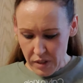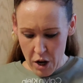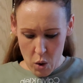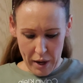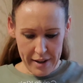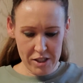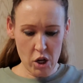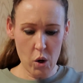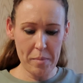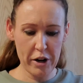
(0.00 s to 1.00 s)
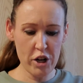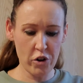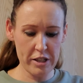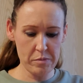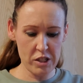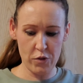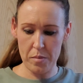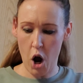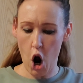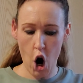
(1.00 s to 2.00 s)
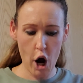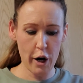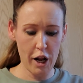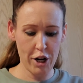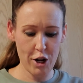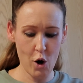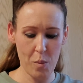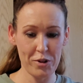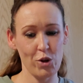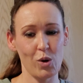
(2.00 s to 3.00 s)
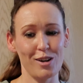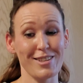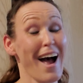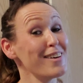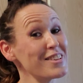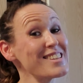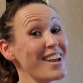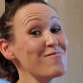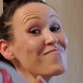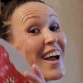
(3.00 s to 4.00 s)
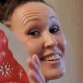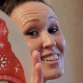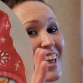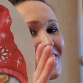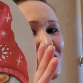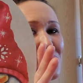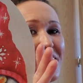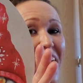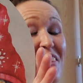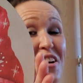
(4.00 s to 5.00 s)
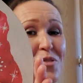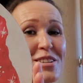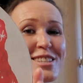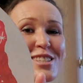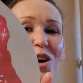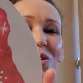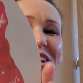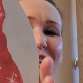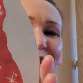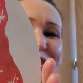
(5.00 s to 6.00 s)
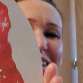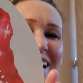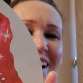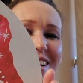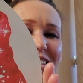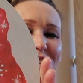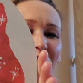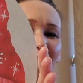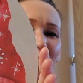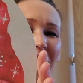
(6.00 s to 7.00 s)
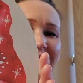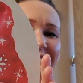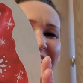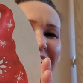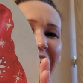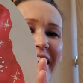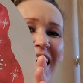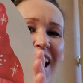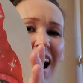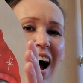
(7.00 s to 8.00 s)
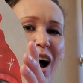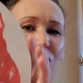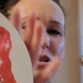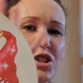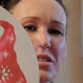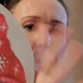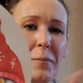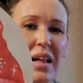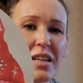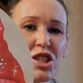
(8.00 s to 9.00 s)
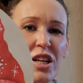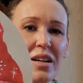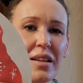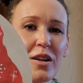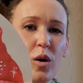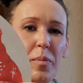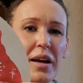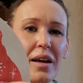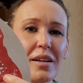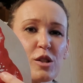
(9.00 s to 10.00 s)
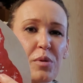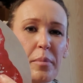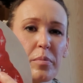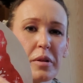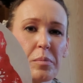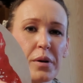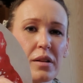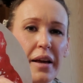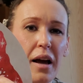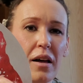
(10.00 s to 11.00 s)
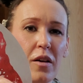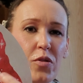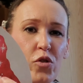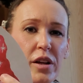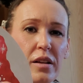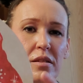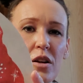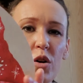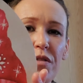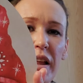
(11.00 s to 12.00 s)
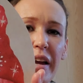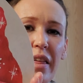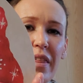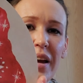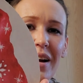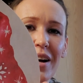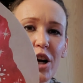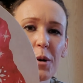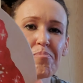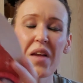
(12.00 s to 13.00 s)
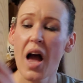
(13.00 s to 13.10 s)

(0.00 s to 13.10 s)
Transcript: Okay, so Merry Christmas from our gnome to yours. I have to say, I did like this one. I thought it was so cute. So again, I will just embellish it a little bit, probably put like a 3D snowflake there.